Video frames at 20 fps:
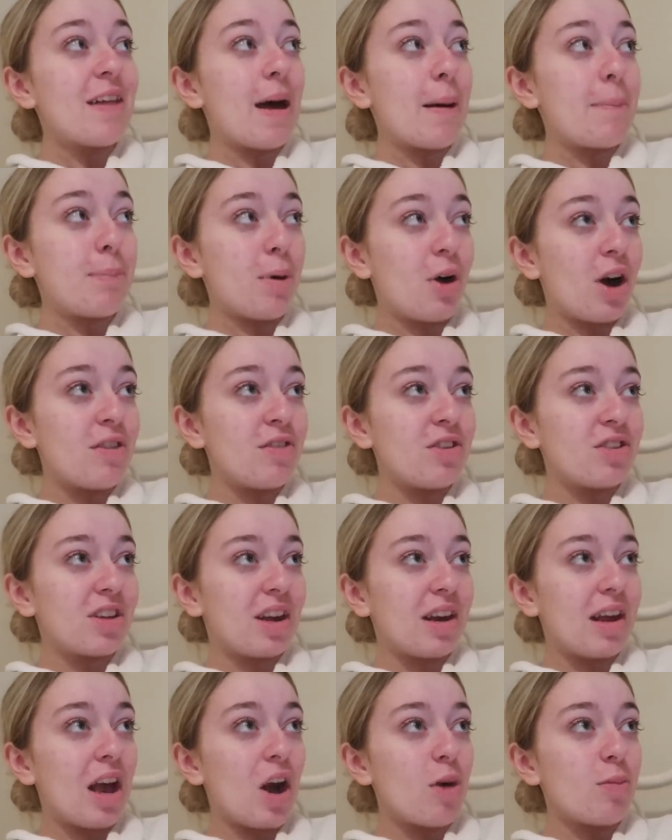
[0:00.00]
that Byron's
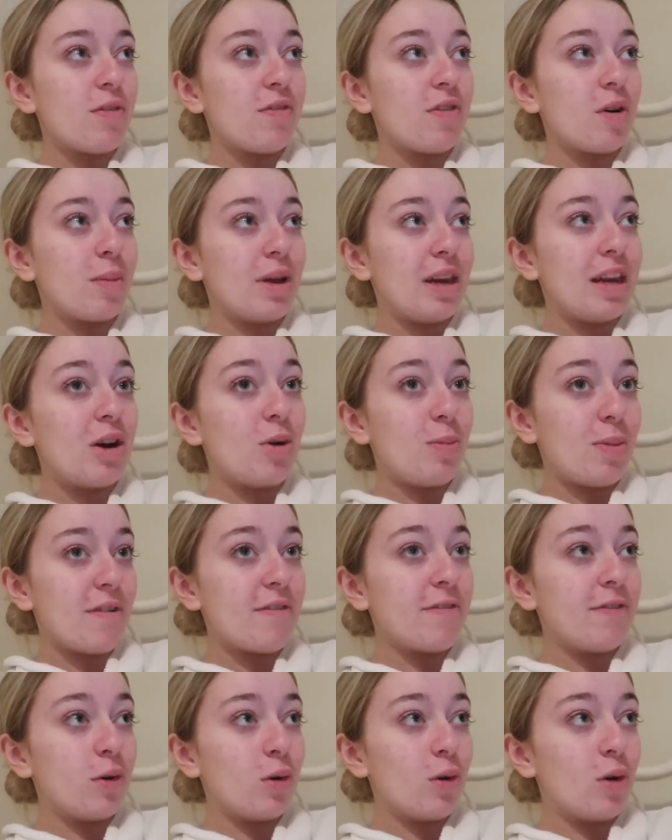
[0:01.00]
going to help me film a little
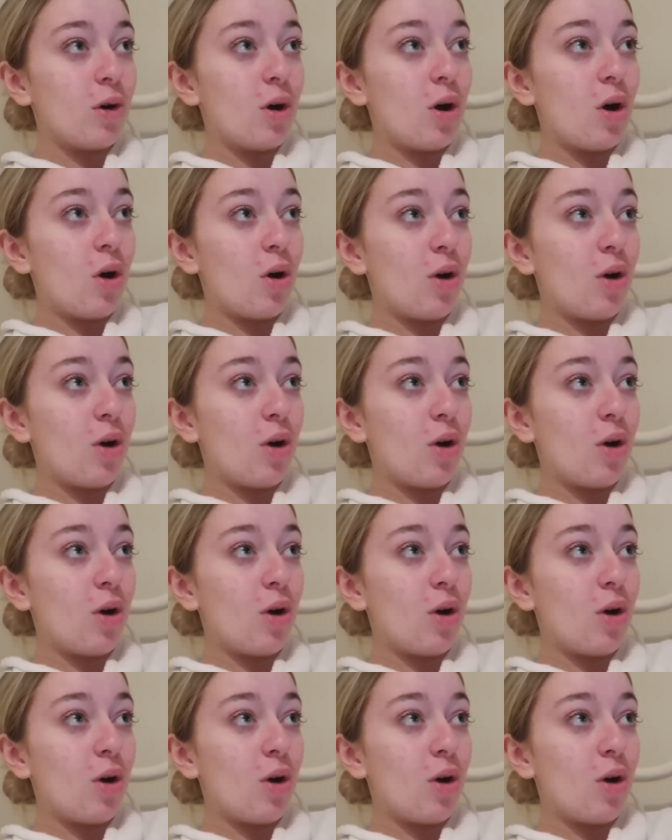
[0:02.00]
bit for